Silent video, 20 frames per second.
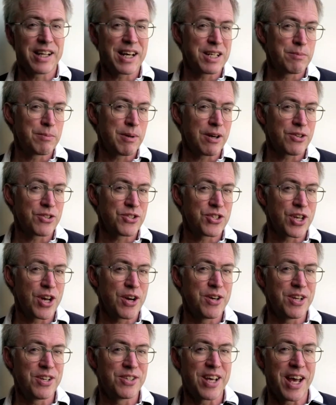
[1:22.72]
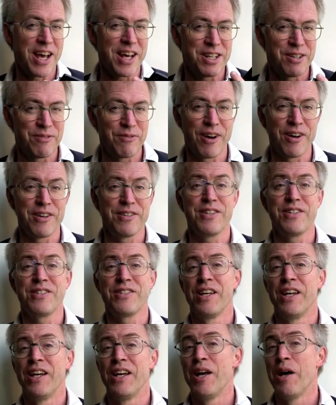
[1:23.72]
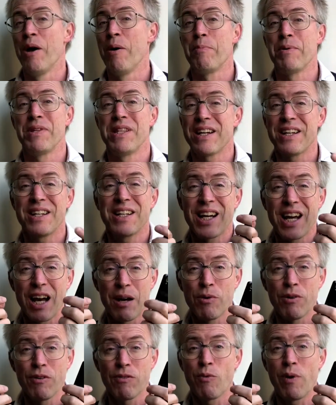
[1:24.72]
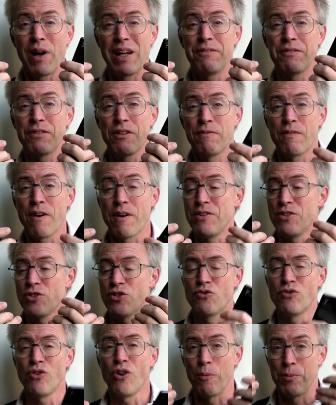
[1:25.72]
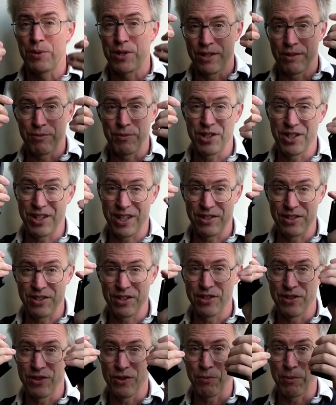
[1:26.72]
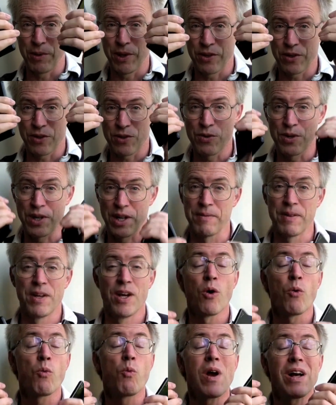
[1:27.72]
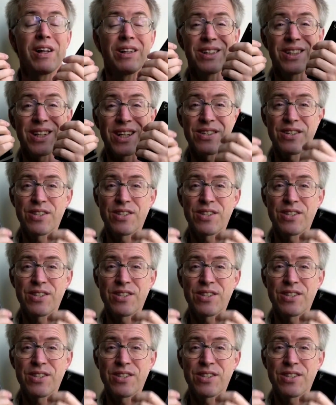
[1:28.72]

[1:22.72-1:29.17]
that about Sony Z devices? But they're going to come off well if the phone is dropped, which is normally on a corner. Well done,